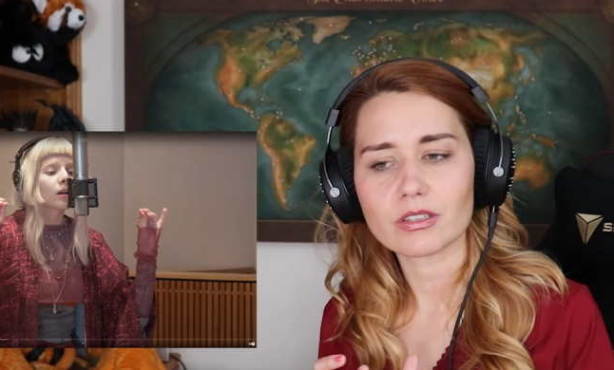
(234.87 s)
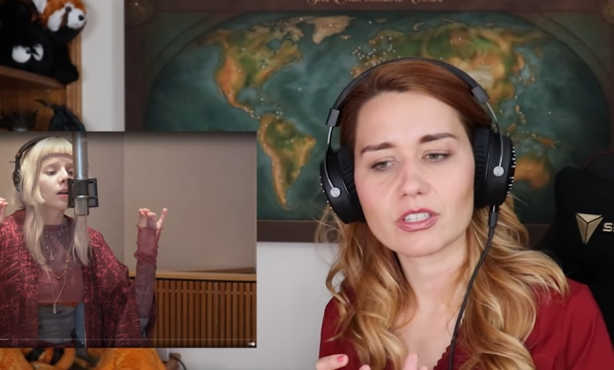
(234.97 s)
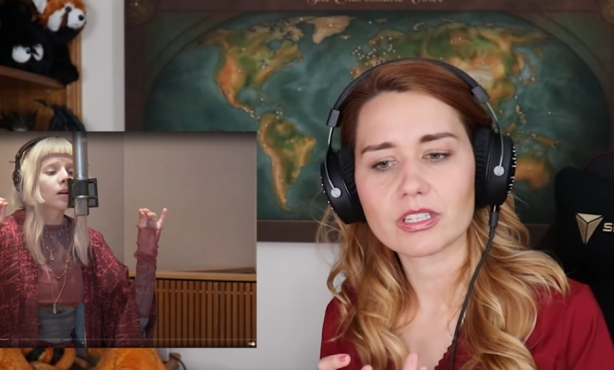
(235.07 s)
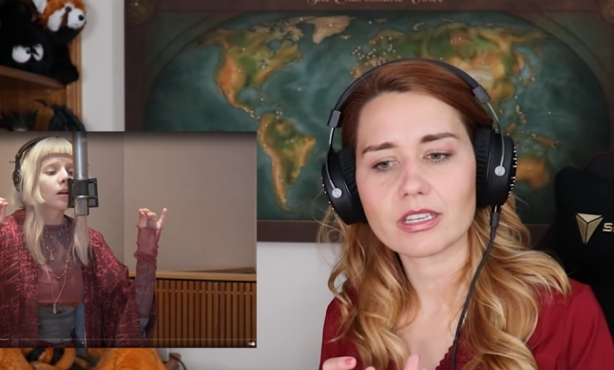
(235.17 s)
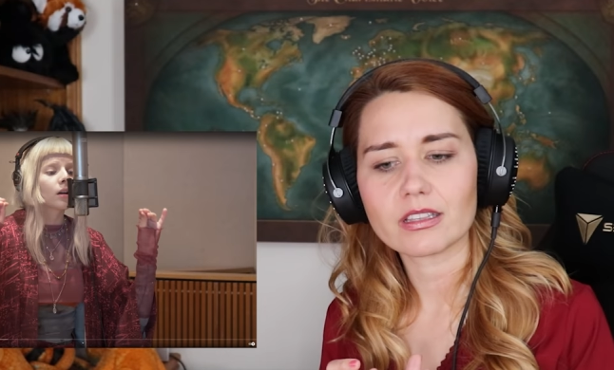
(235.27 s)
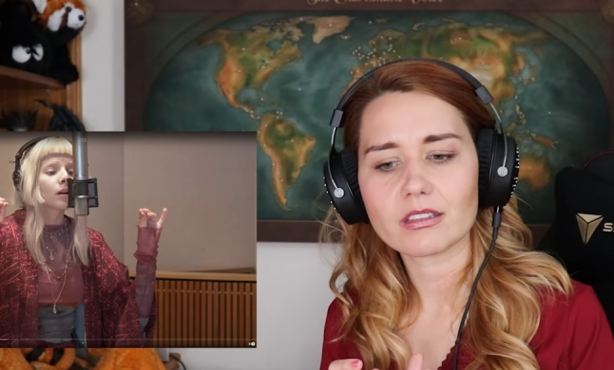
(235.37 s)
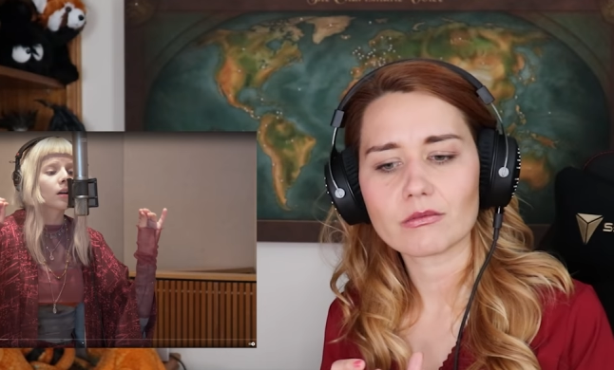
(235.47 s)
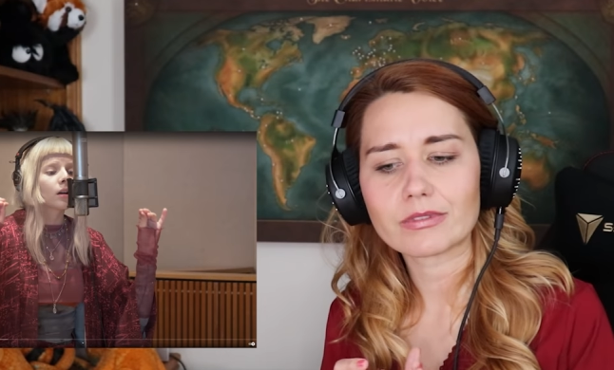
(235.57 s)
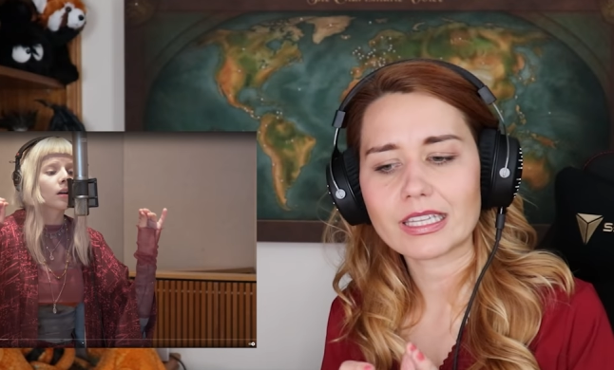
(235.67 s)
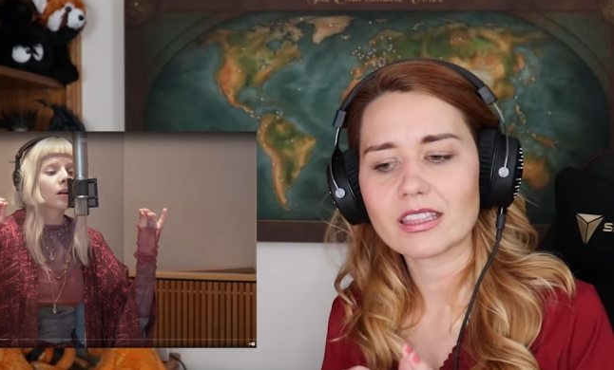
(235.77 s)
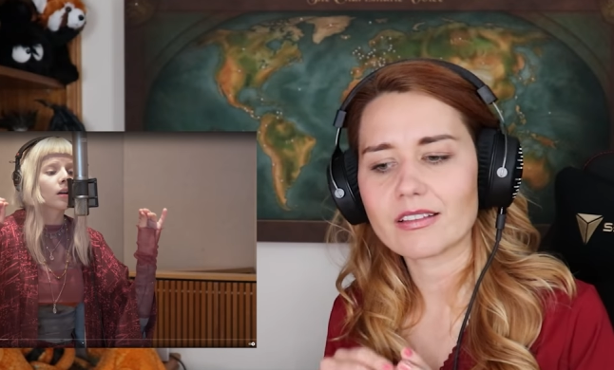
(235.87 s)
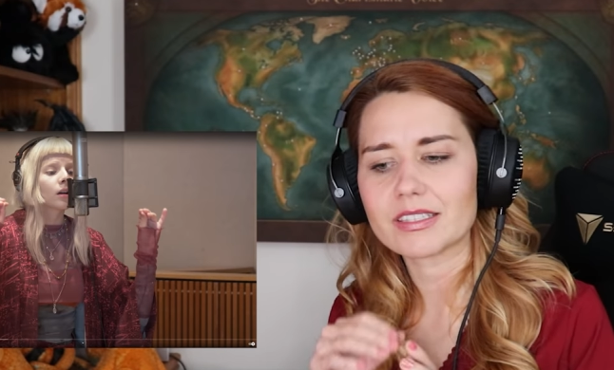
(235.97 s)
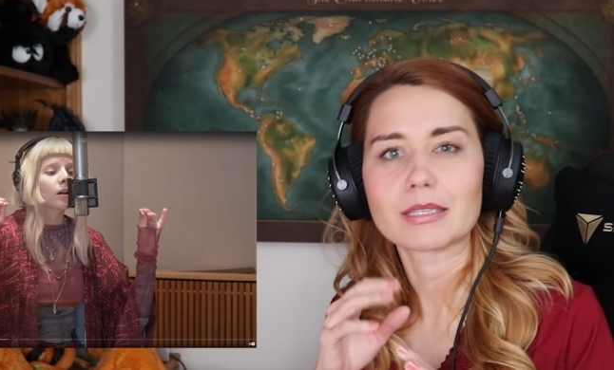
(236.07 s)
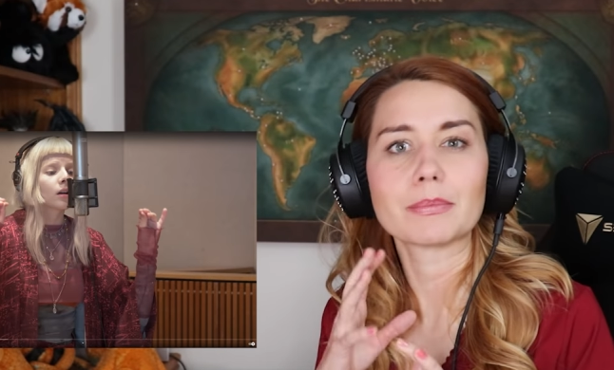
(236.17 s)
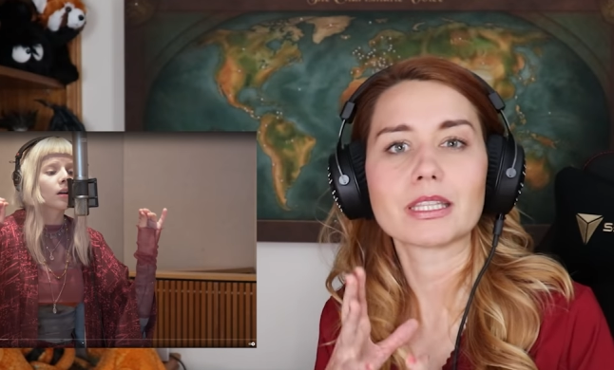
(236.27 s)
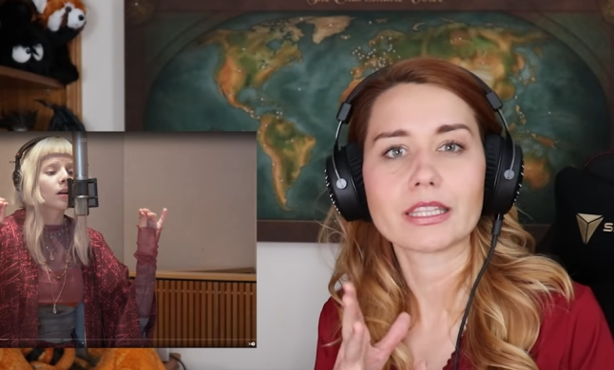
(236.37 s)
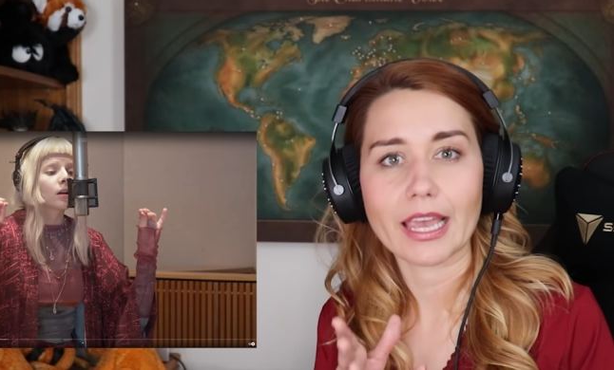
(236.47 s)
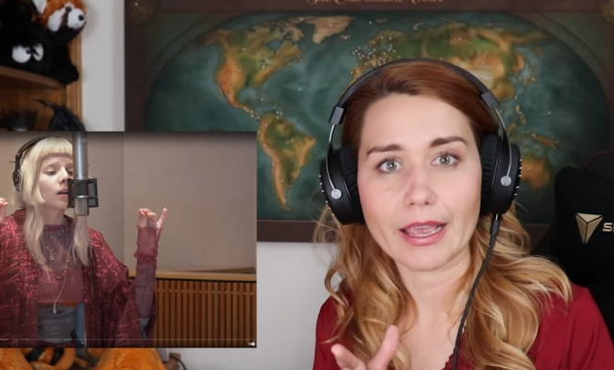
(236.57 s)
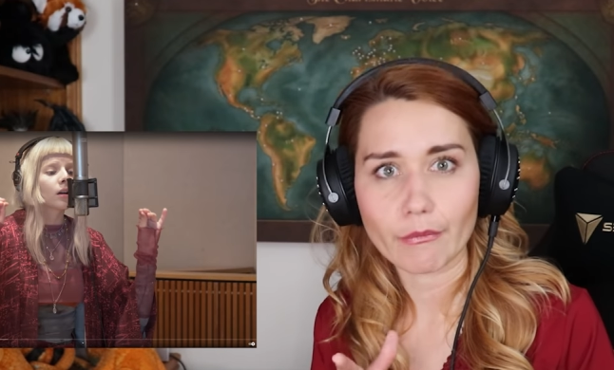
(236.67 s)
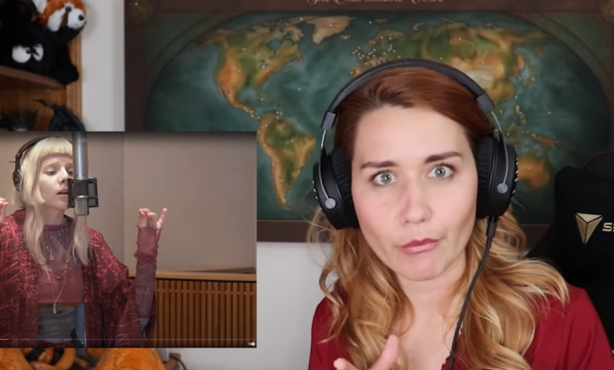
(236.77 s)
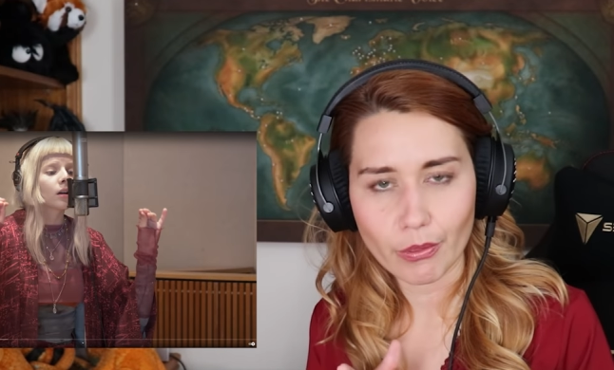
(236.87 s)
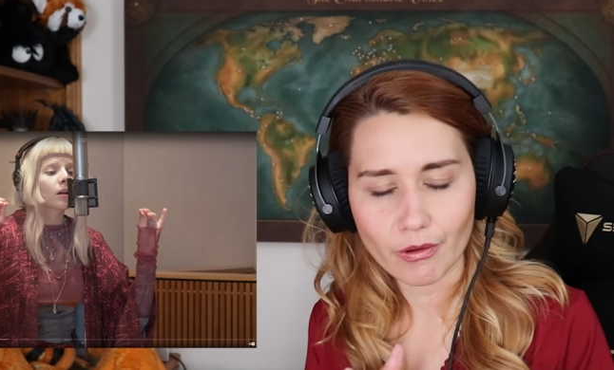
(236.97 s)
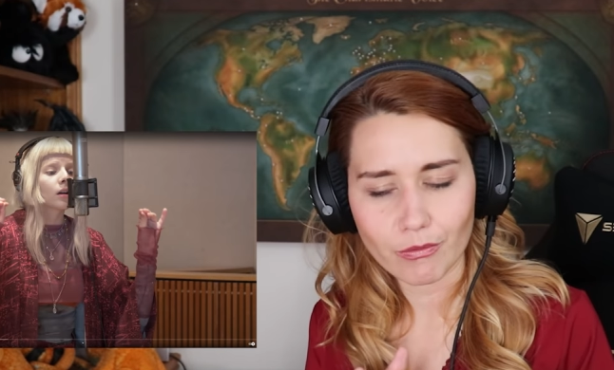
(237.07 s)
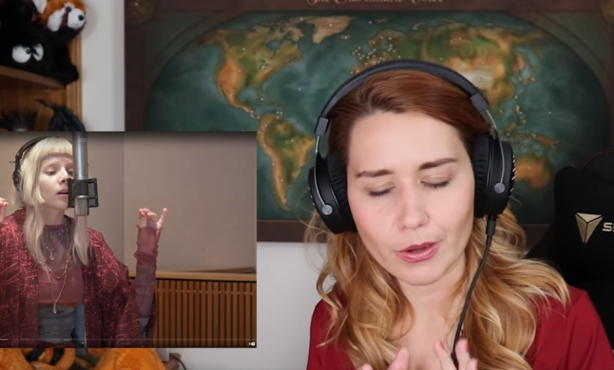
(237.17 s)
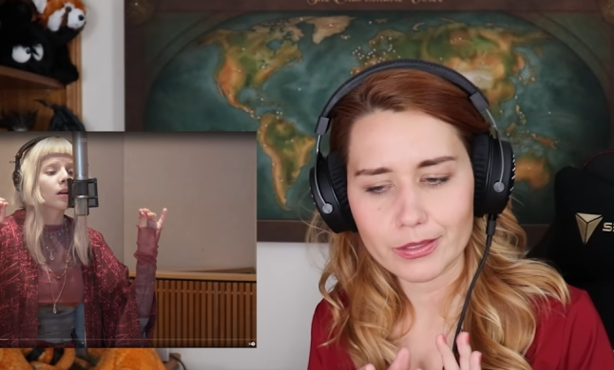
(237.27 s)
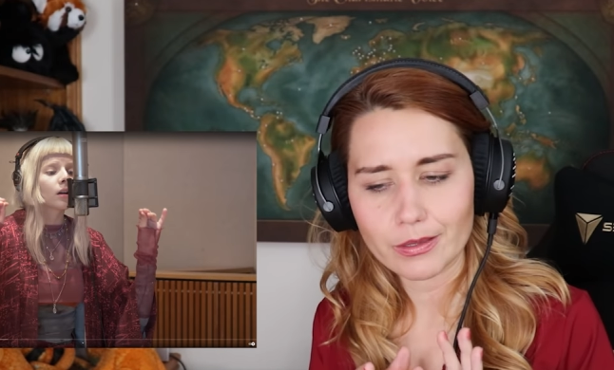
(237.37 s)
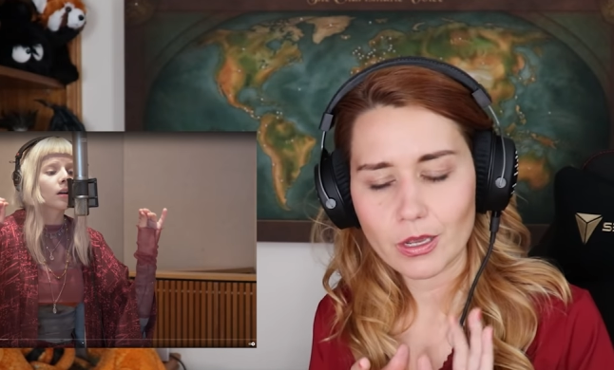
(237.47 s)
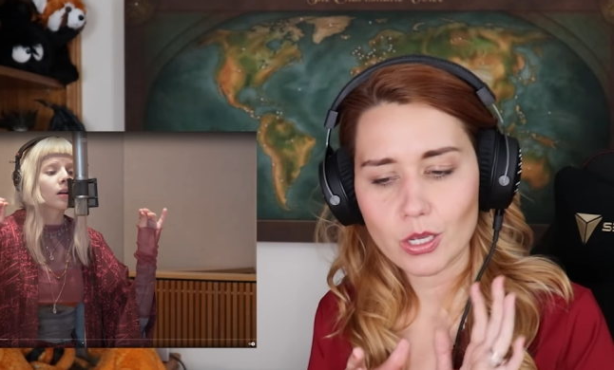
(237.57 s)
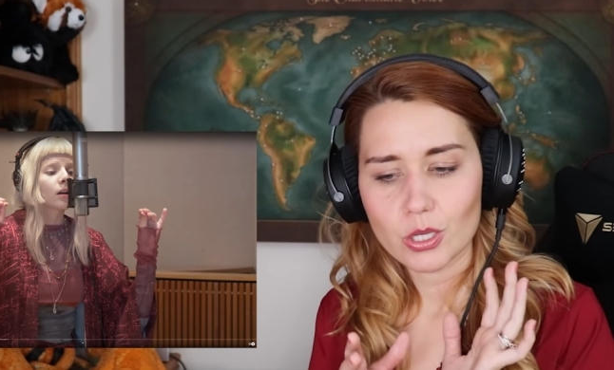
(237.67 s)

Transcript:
Speaker 1: and she really loves to play with her voice.